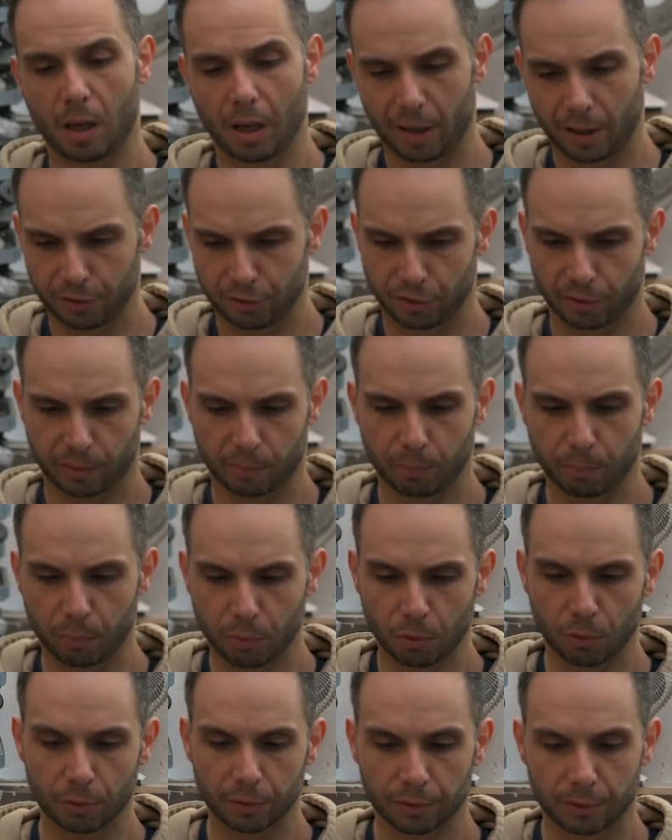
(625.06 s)
I just
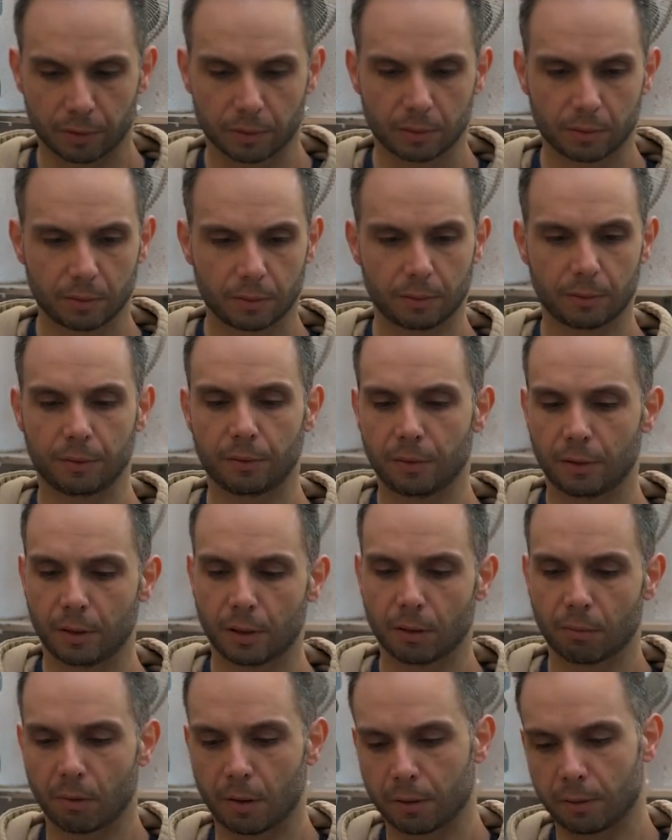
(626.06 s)
poured
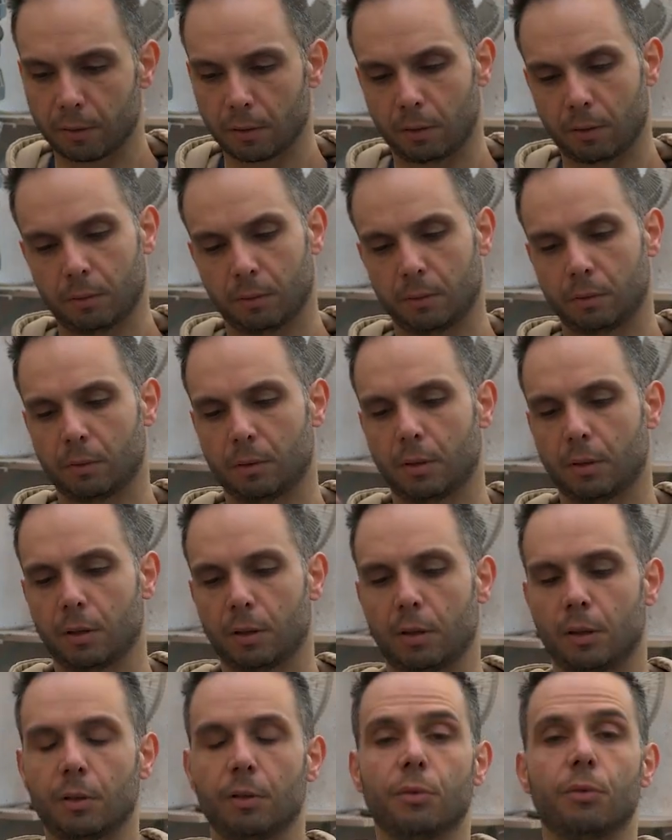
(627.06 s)
the resin
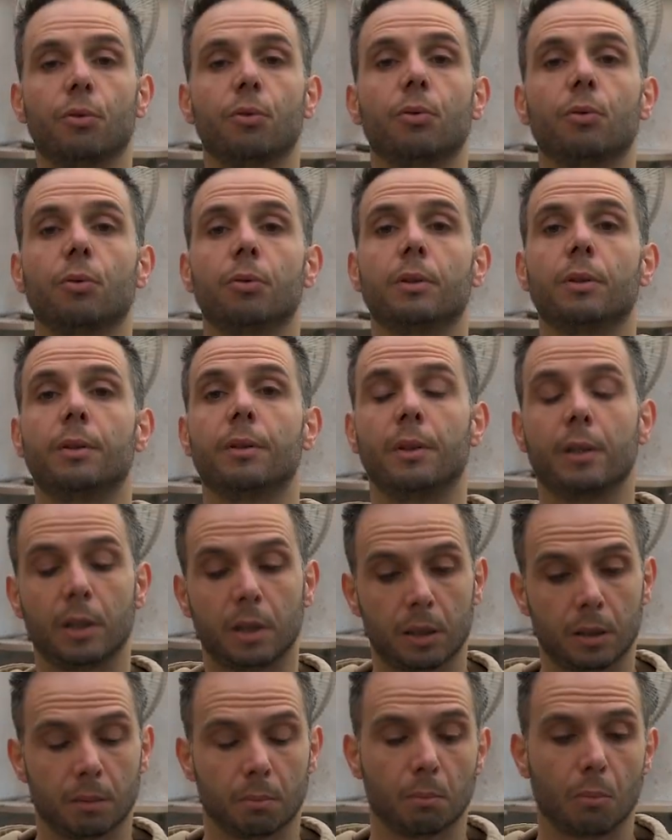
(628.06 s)
into
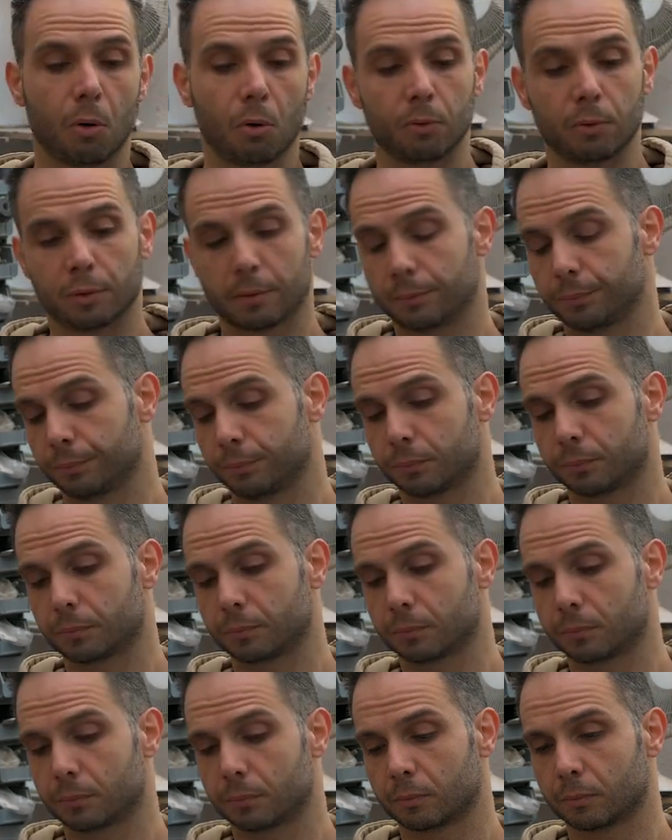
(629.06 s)
the mold.
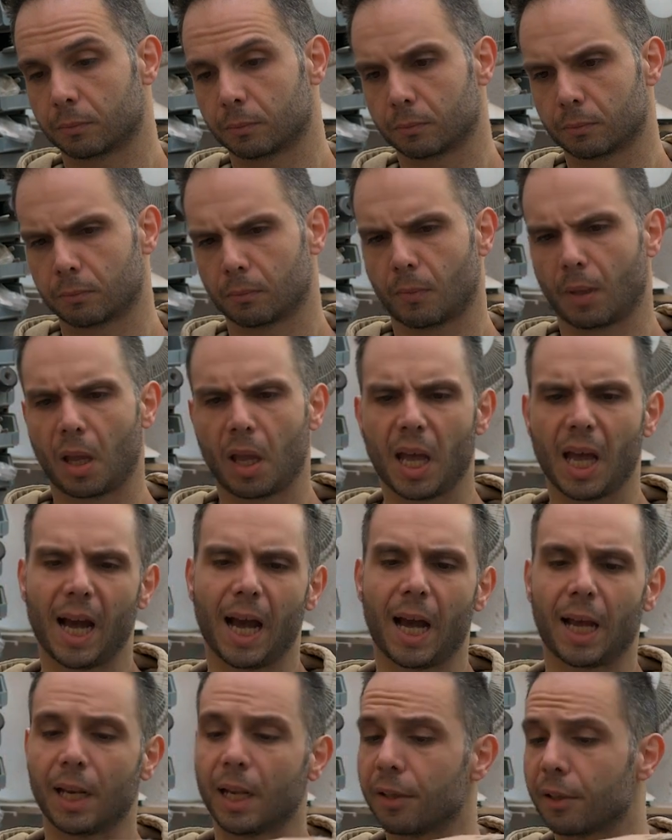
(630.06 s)

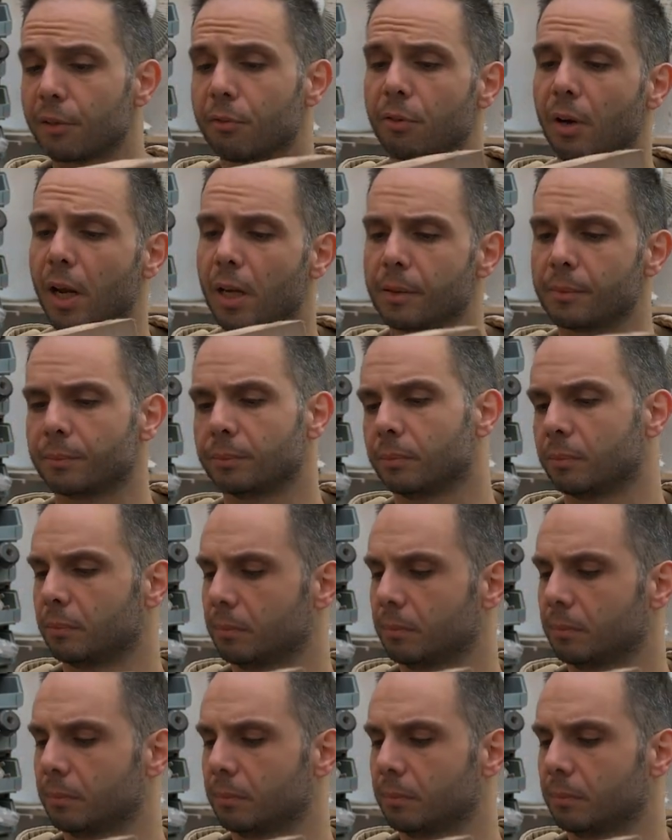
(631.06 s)
I let it dry,